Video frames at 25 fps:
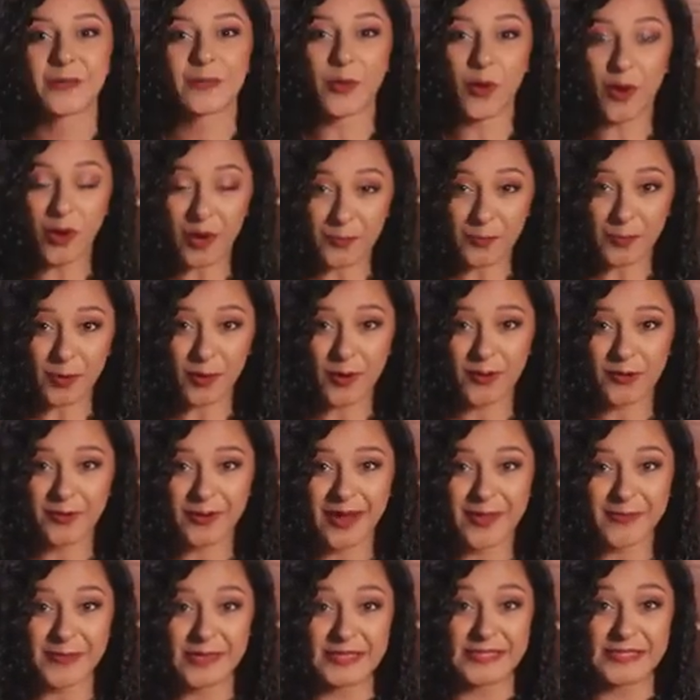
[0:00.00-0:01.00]
Poor
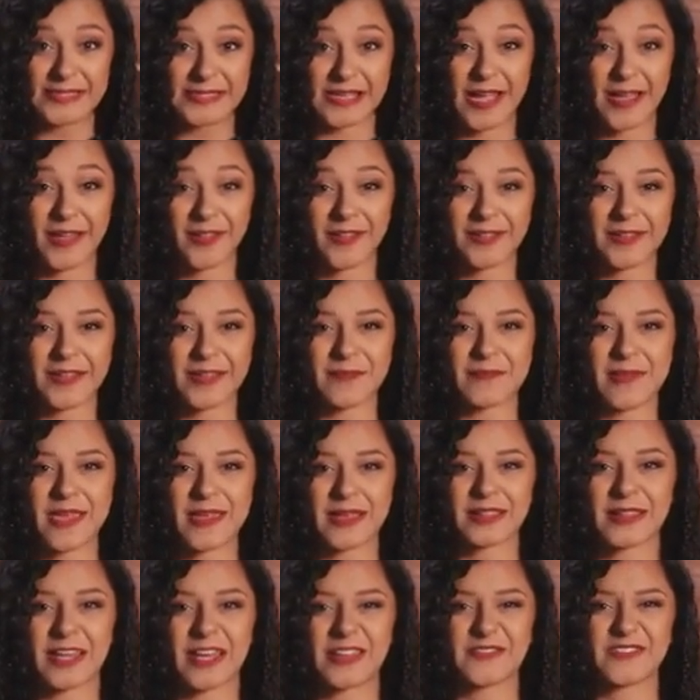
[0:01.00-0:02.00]
programming style can
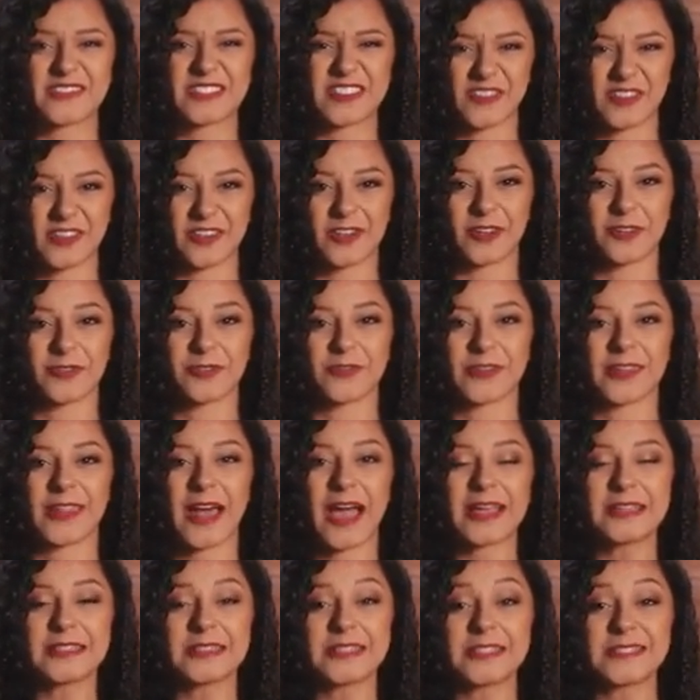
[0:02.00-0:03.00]
make life difficult for
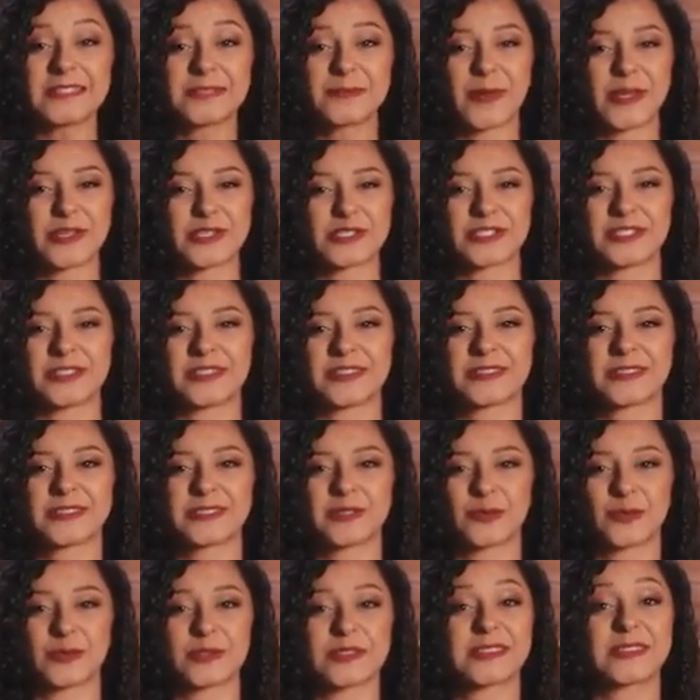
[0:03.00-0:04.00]
the IT
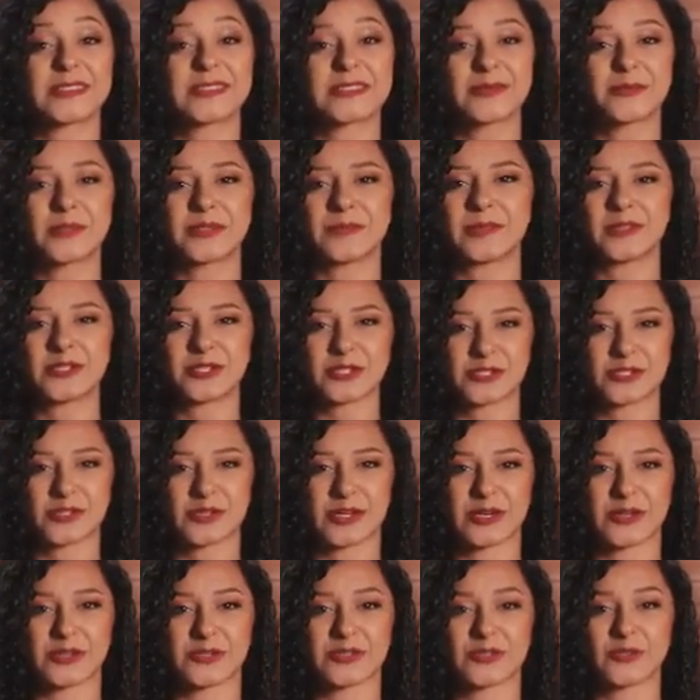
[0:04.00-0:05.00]
specialists or system
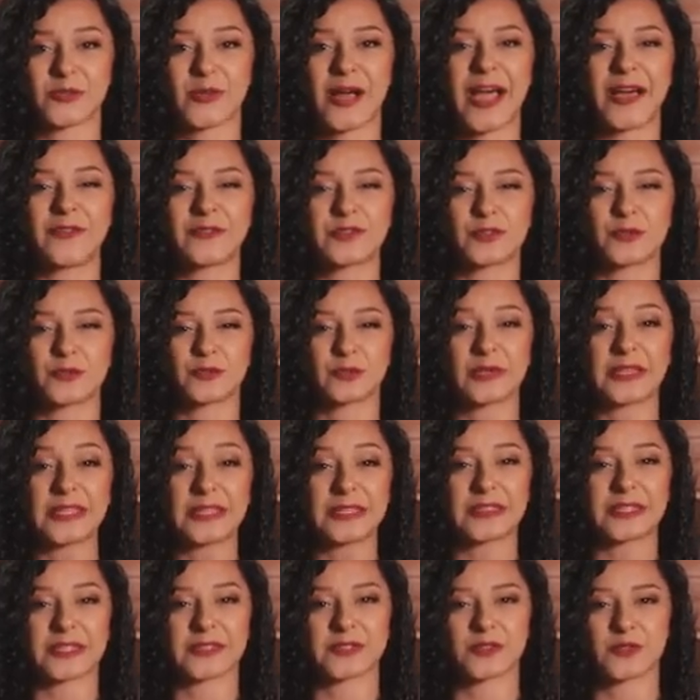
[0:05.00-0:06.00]
administrators who have to
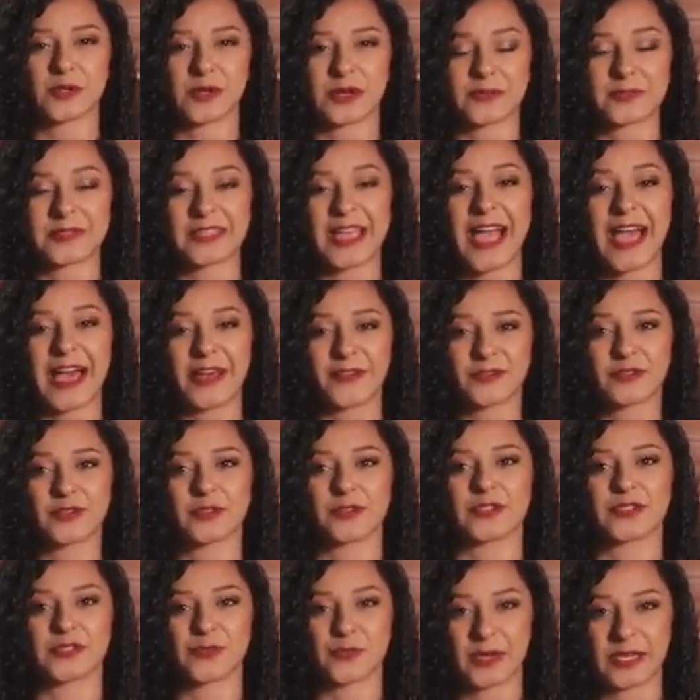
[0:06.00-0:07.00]
read the script
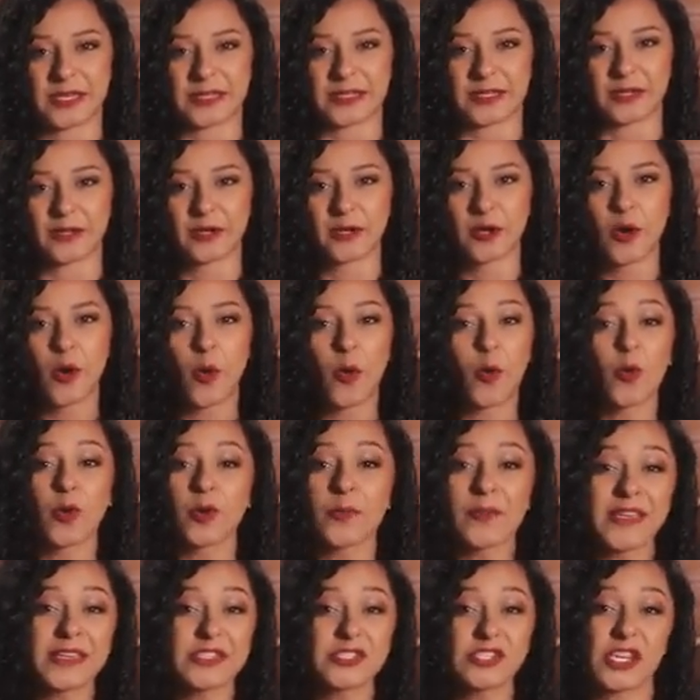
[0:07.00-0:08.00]
after it's written,
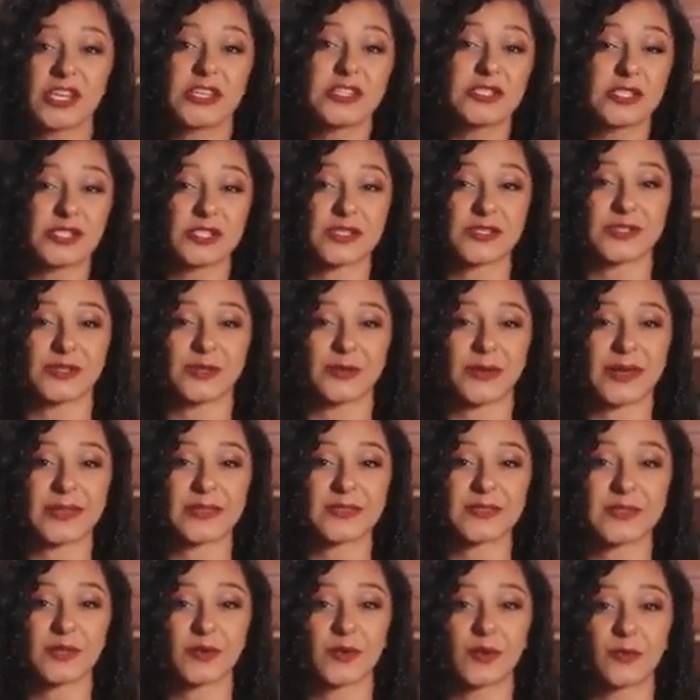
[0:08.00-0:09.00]
or make changes to it
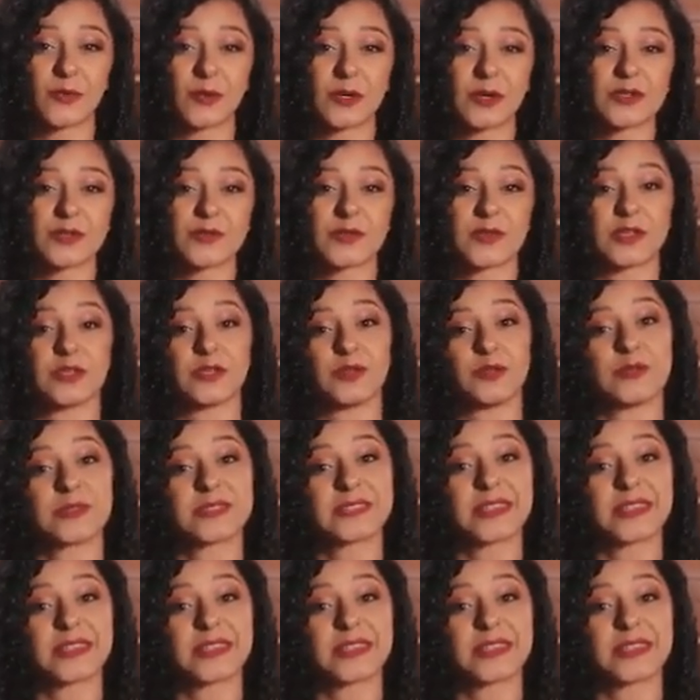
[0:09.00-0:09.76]
so it works with a new